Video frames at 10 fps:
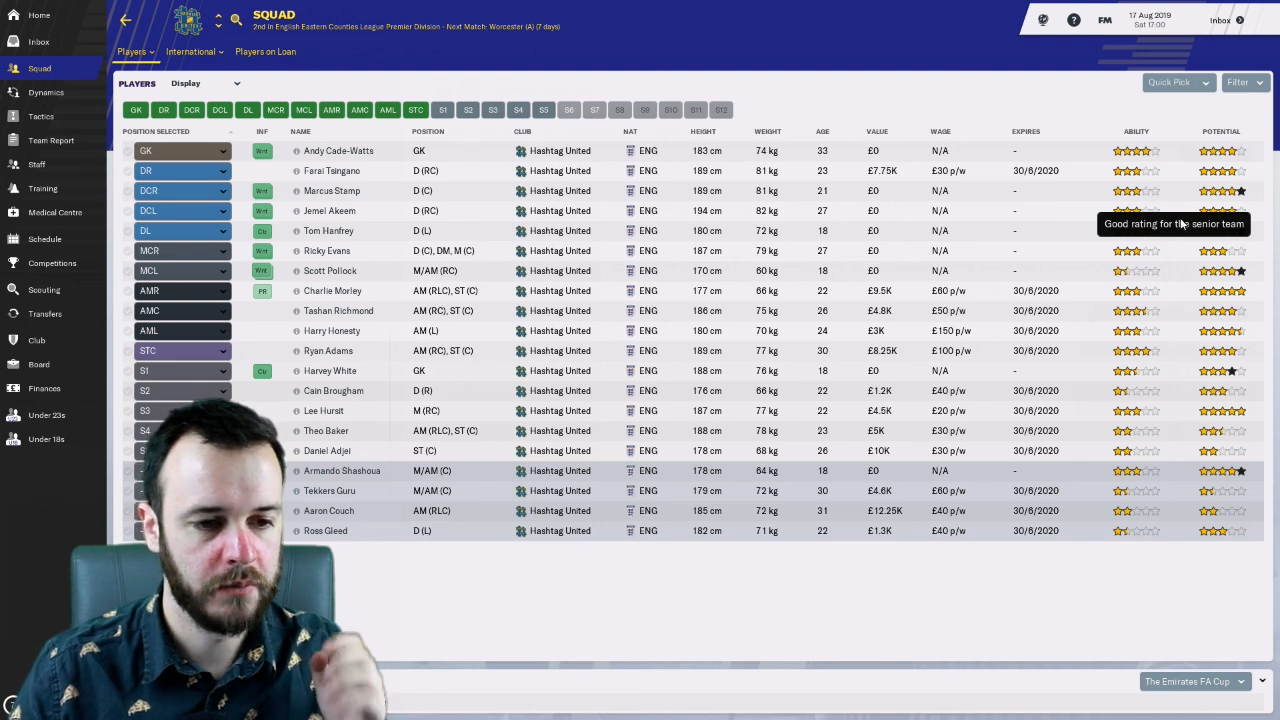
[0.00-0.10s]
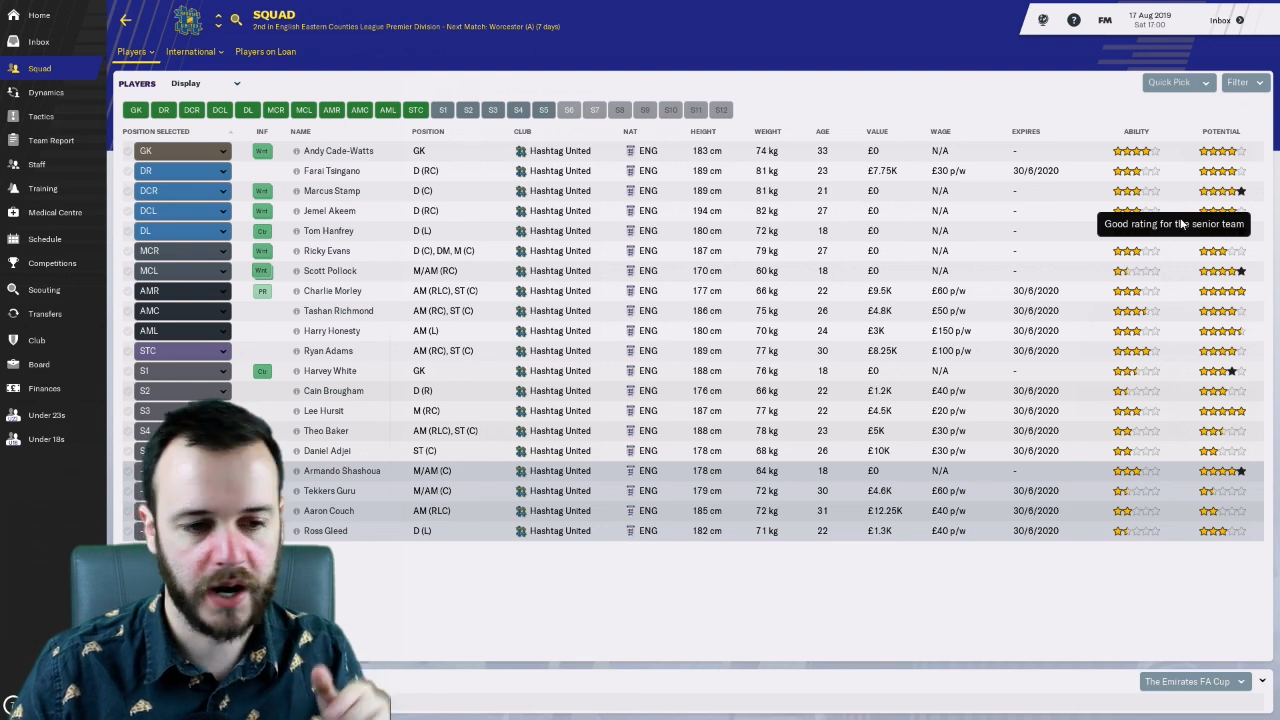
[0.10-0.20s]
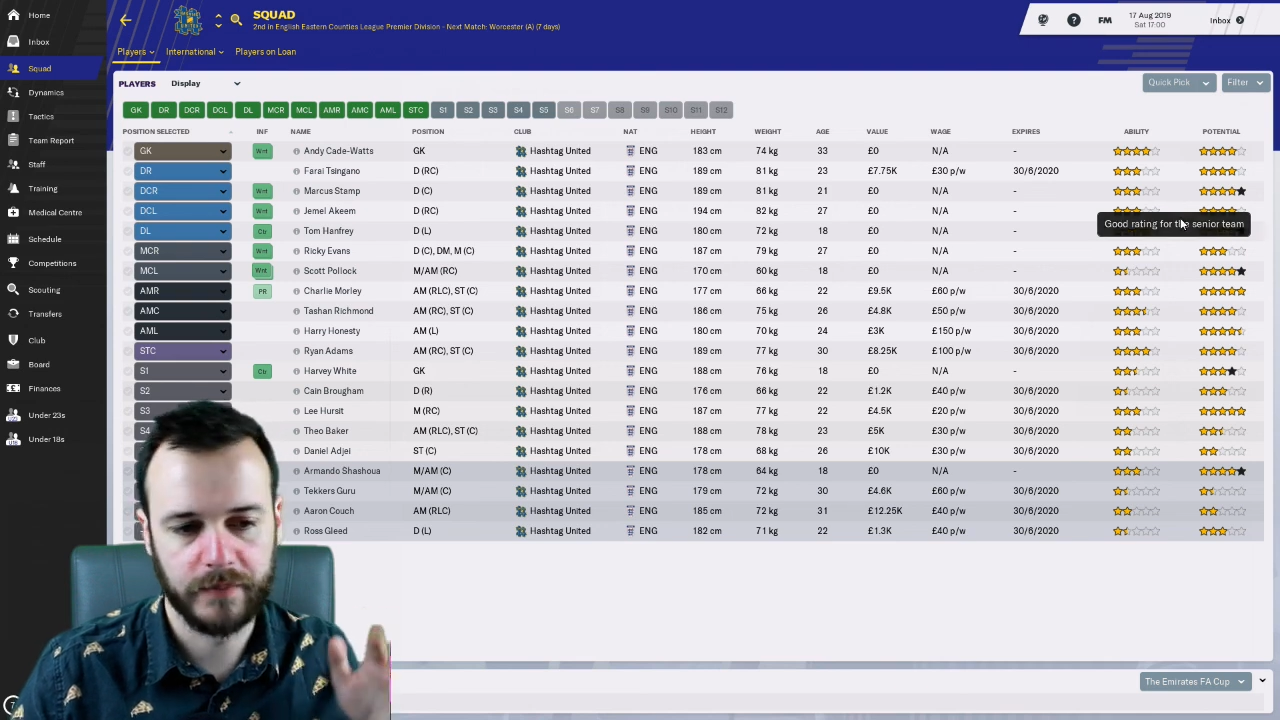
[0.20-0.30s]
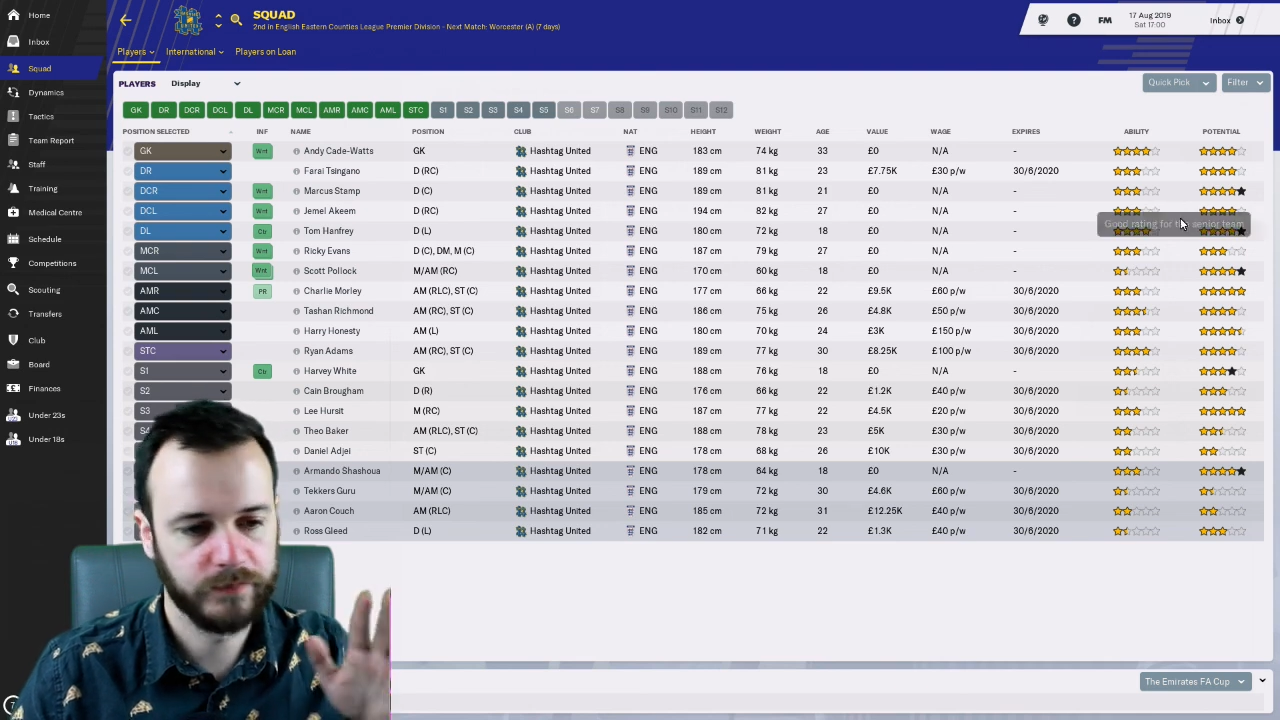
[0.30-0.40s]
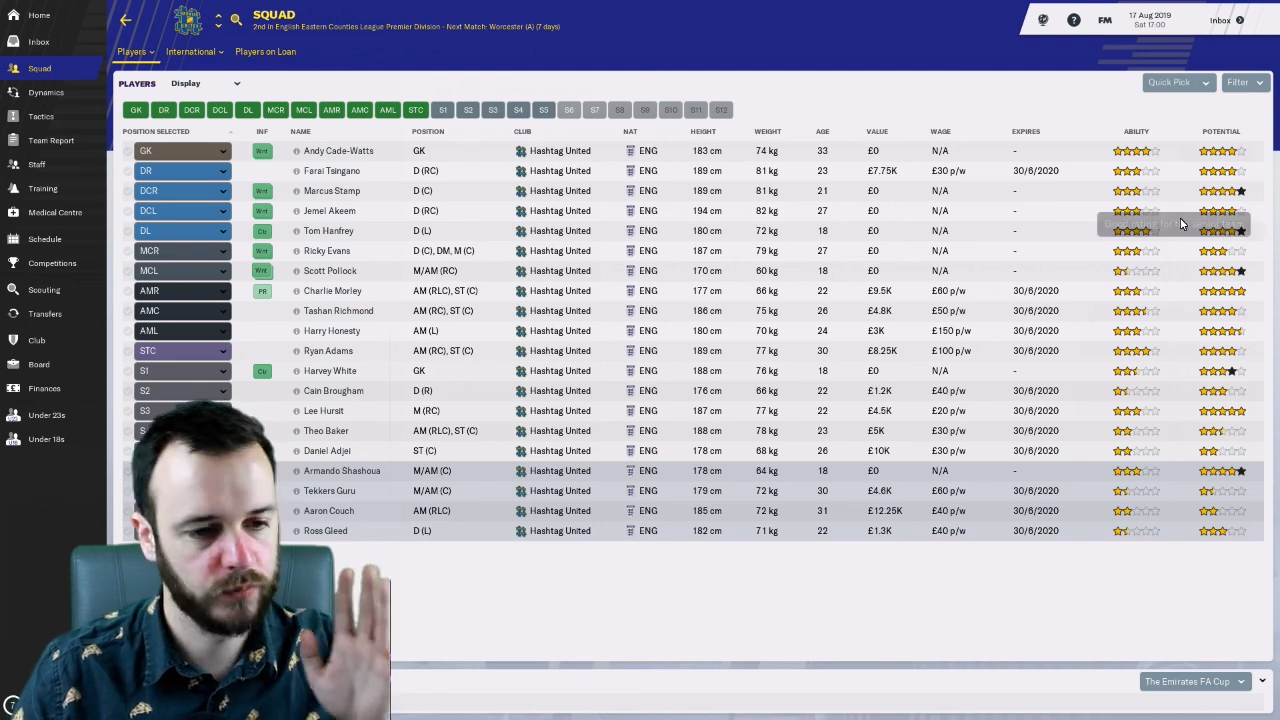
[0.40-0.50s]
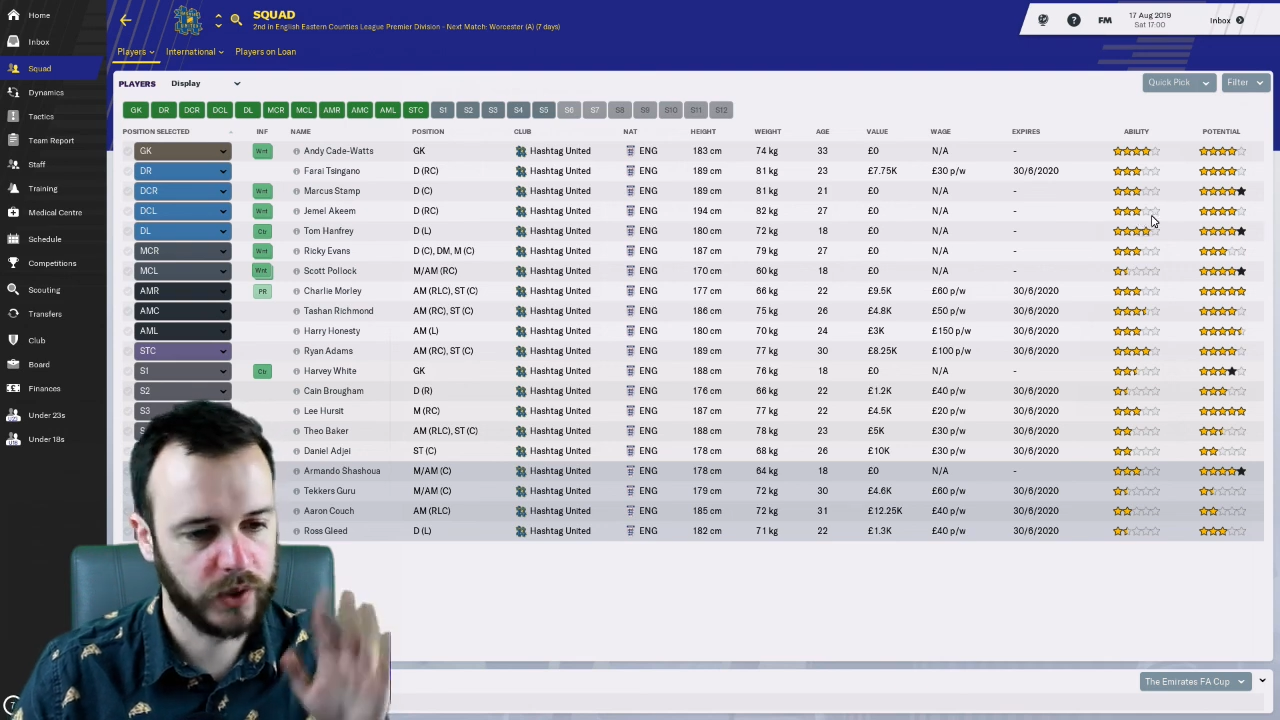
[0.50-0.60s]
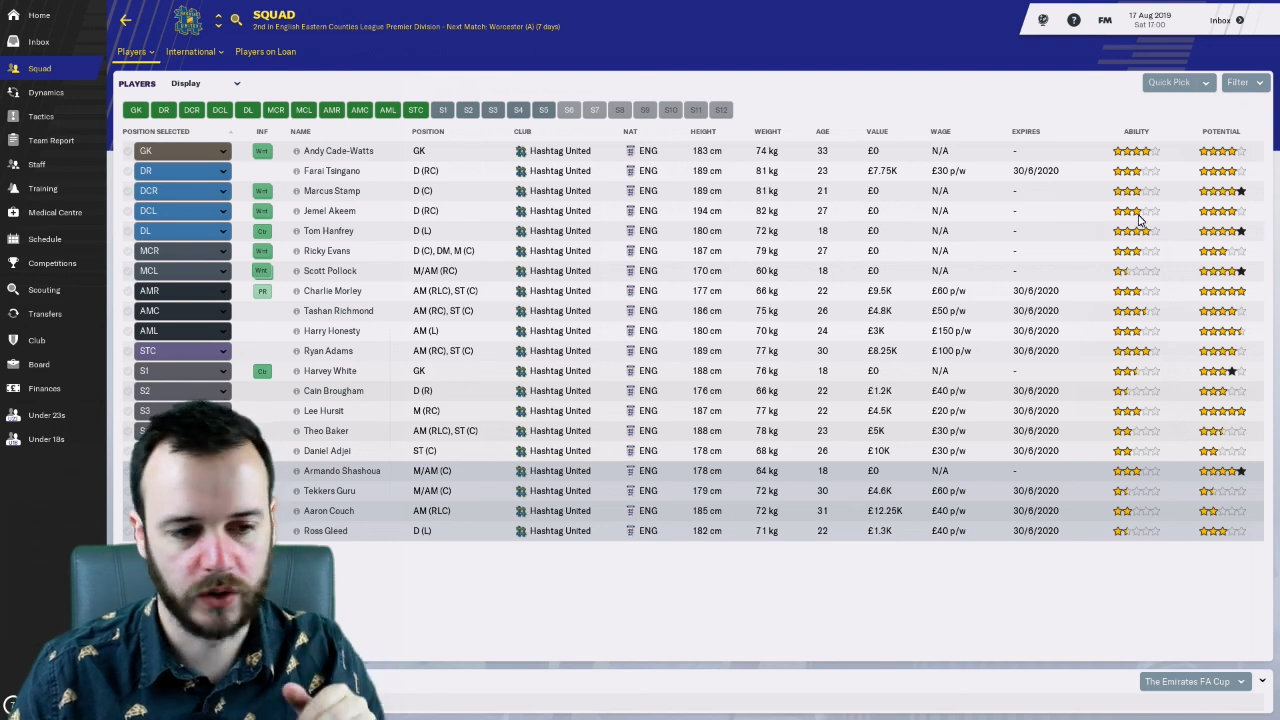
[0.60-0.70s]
But we